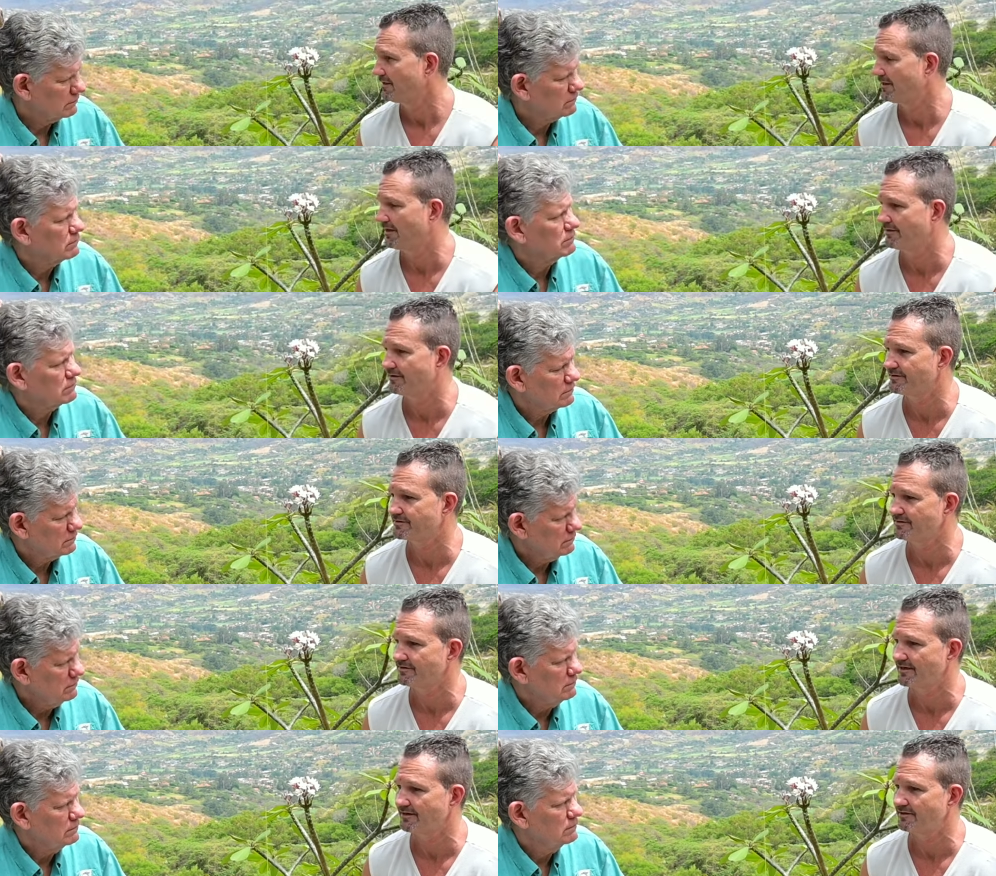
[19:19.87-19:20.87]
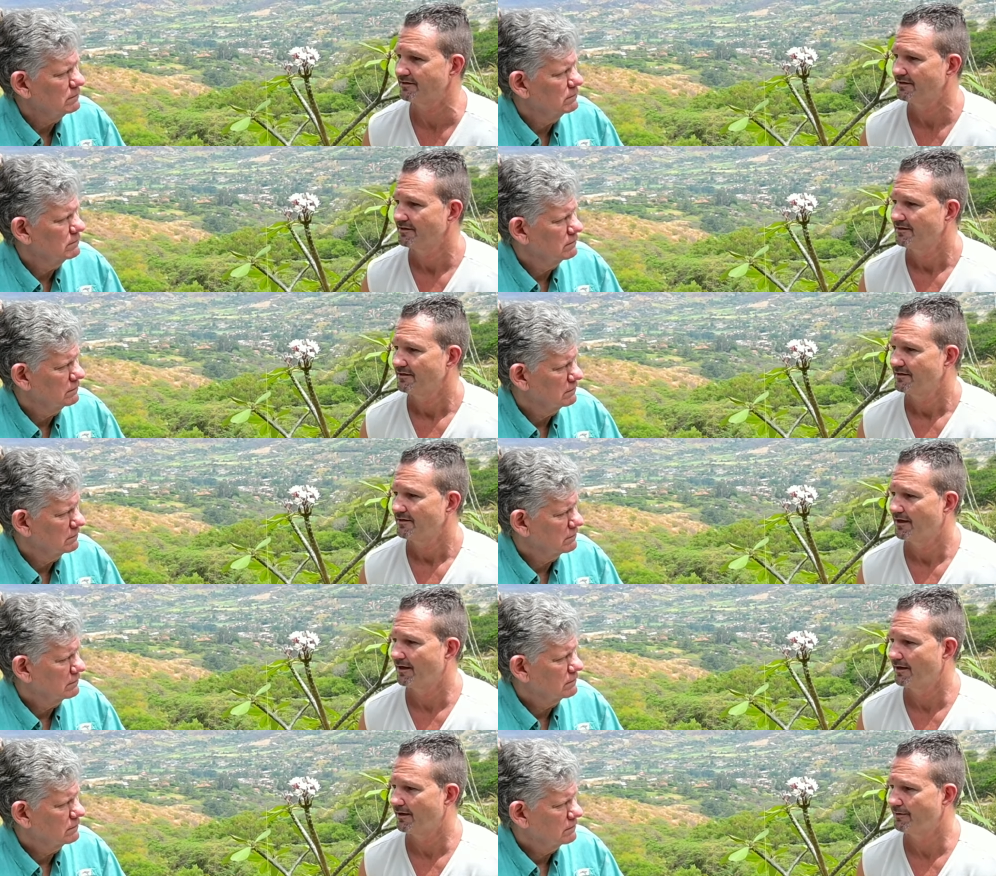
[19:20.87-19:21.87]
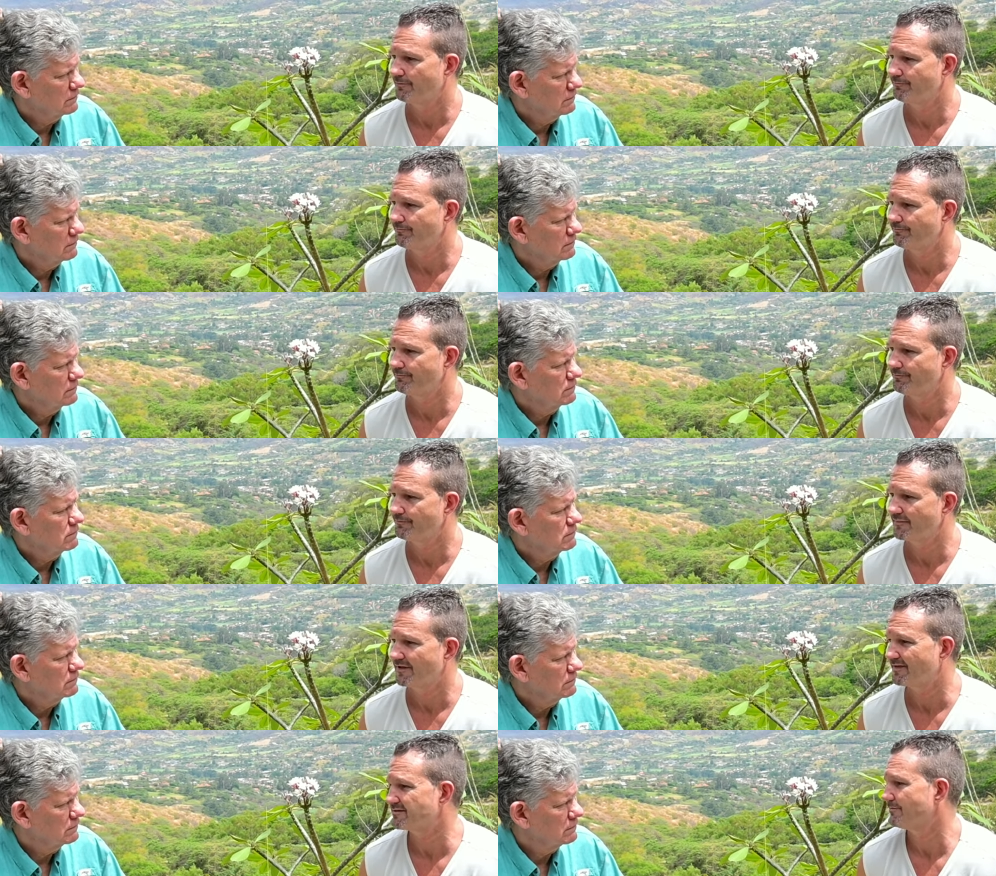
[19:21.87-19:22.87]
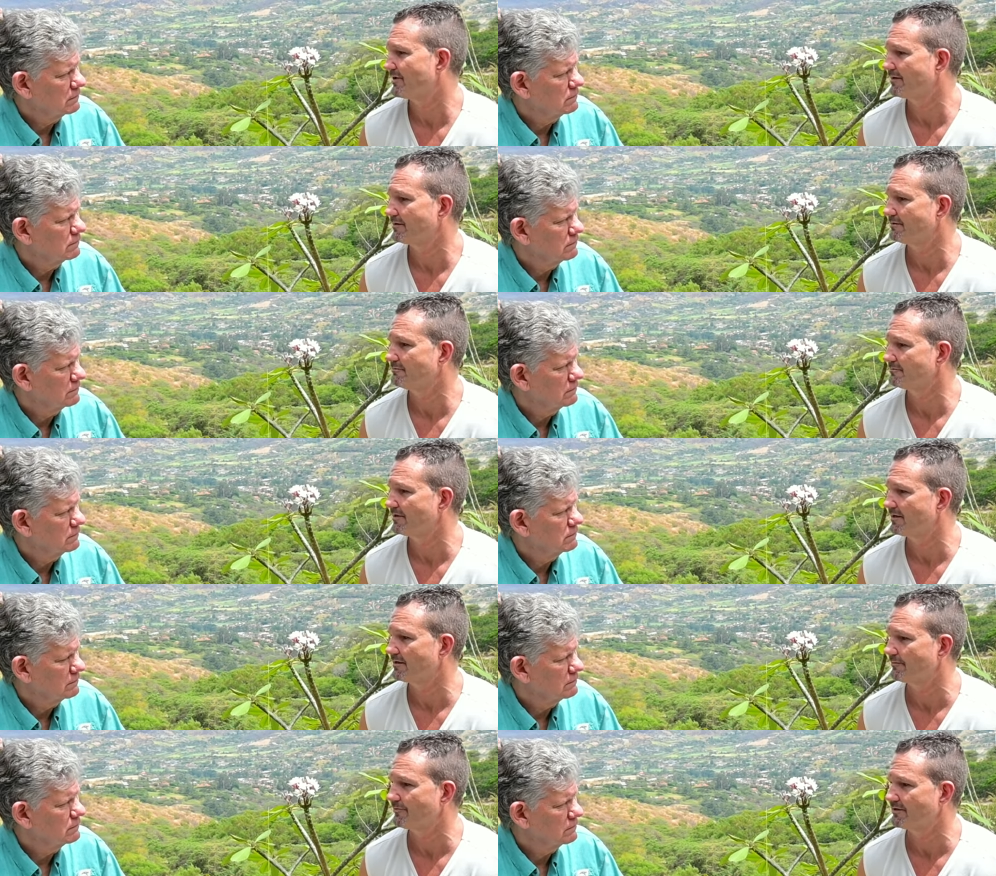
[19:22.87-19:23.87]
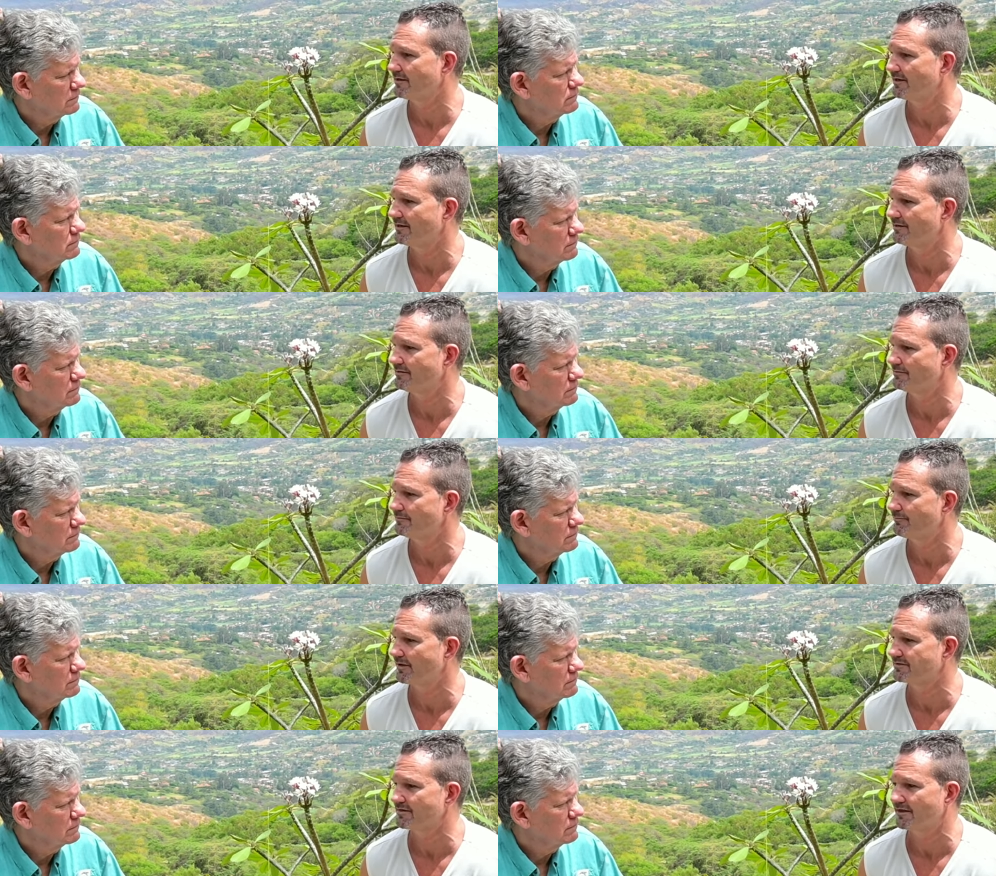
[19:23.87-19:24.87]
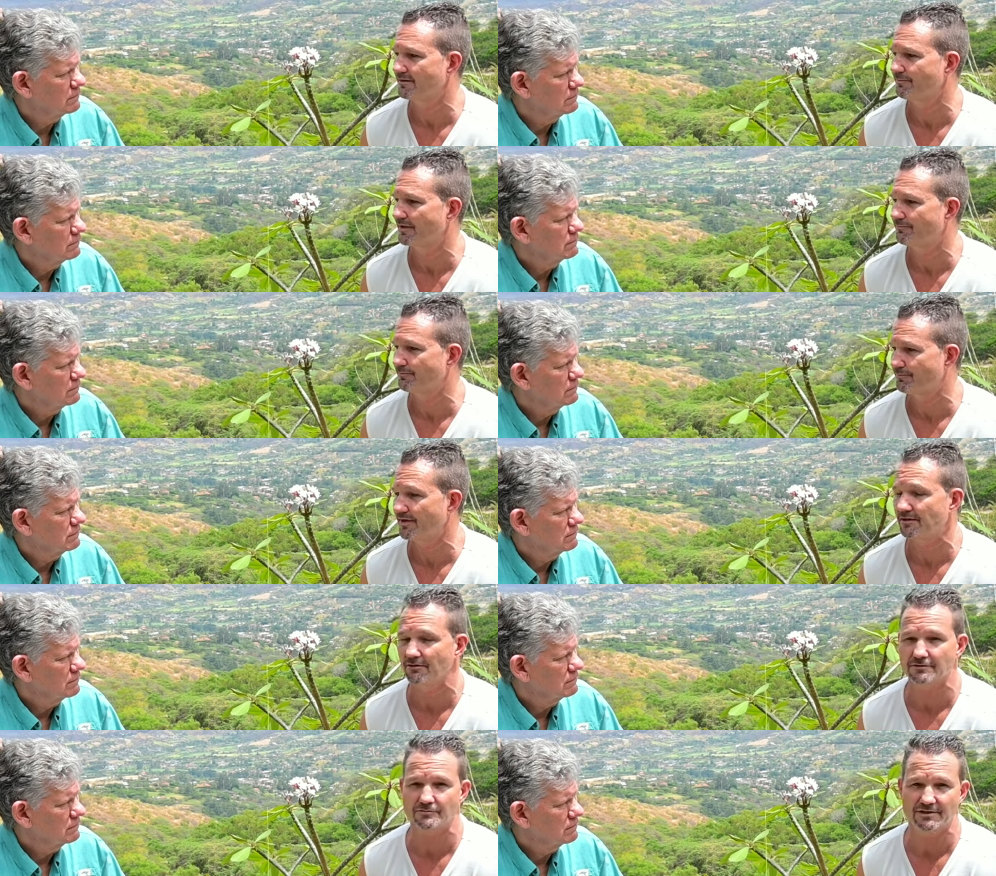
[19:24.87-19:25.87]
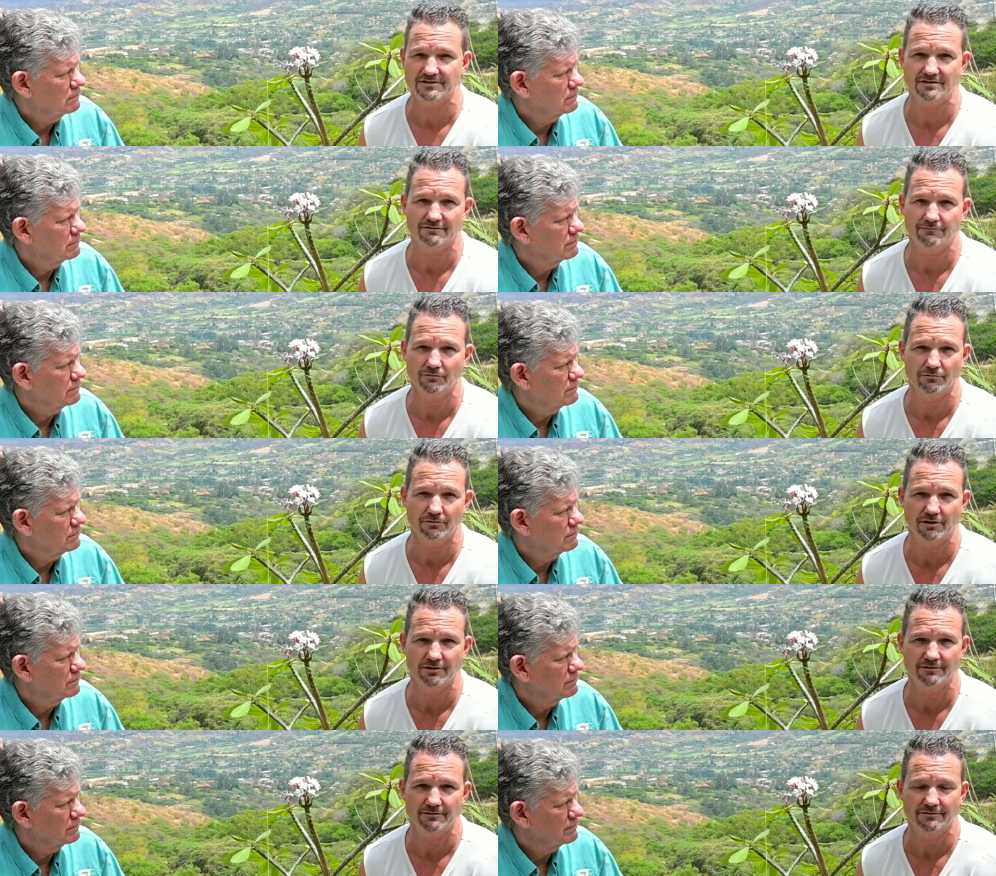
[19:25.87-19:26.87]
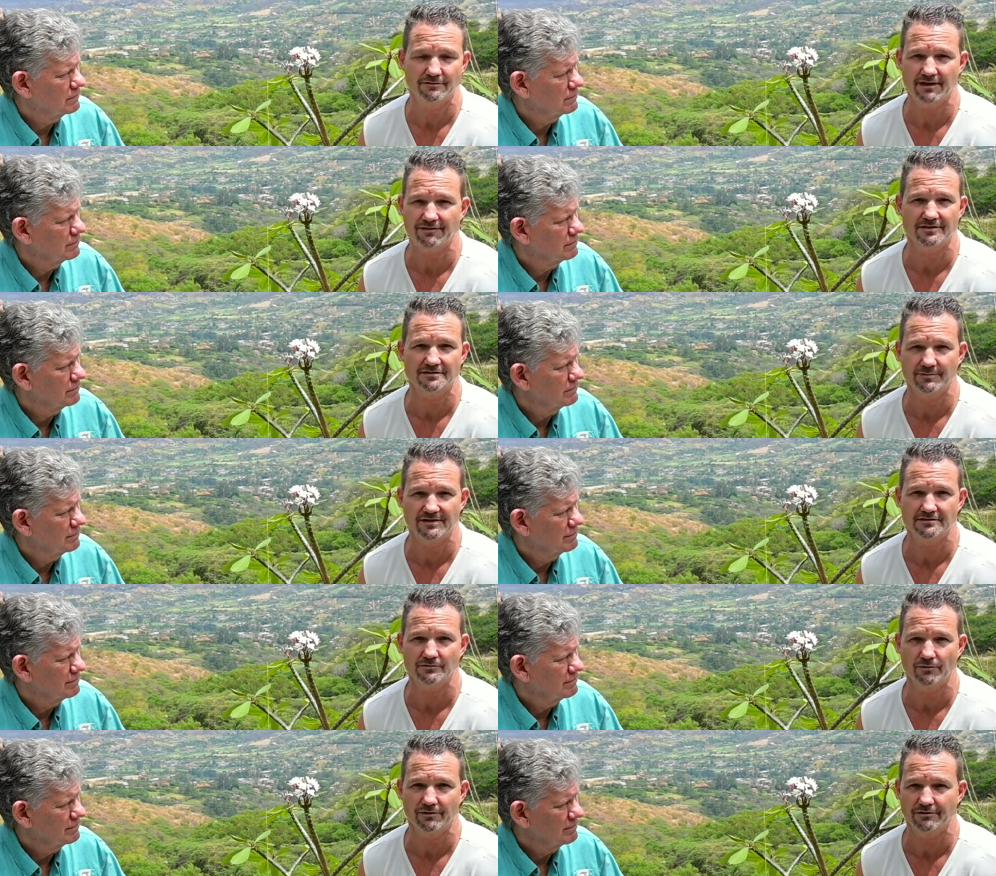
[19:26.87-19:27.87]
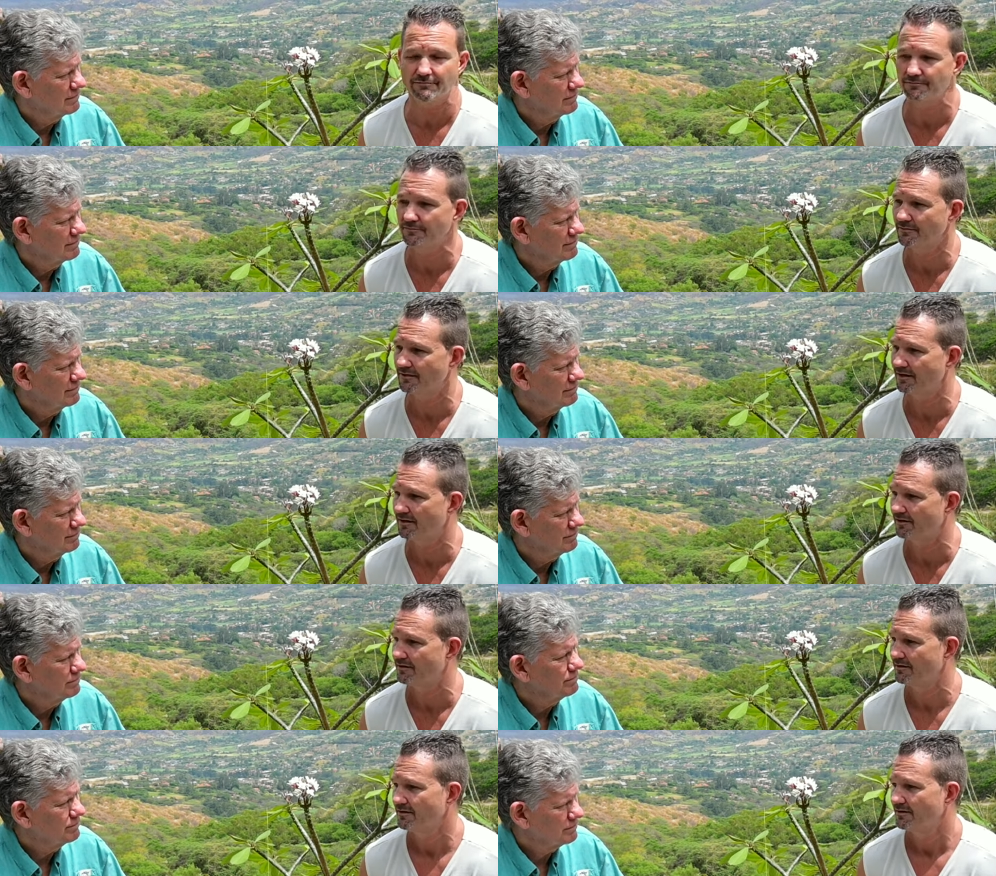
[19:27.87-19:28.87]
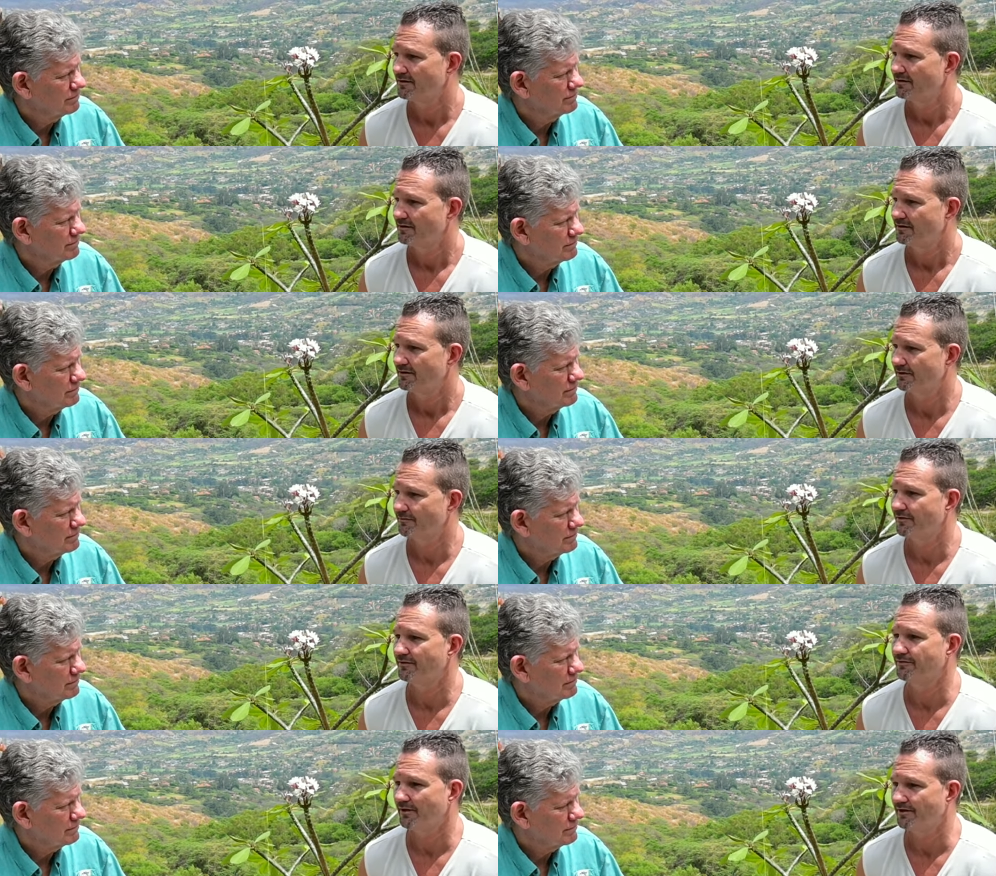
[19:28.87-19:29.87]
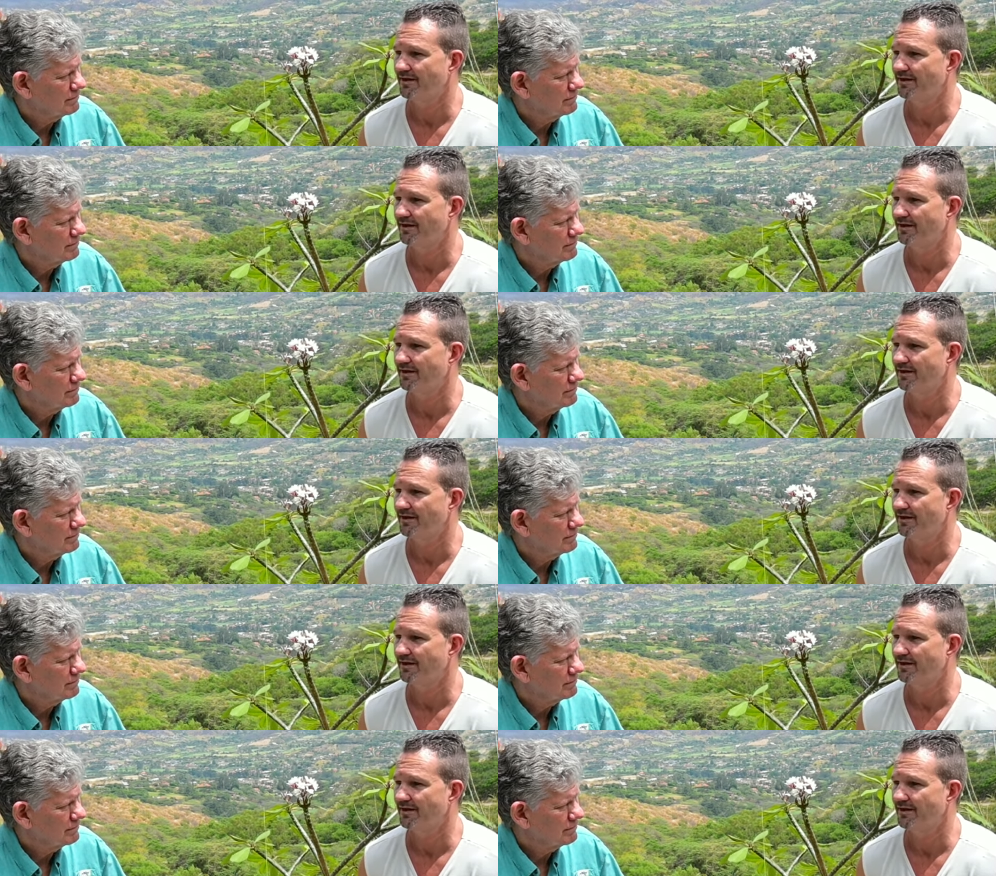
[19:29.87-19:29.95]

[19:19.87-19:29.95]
Speaker 1: uh, that isn't dead. Um, And that's about it. Yeah, I mean they. But uh, the but the peacocks, once they're full grown, nothing's messing with them. Uh, the, a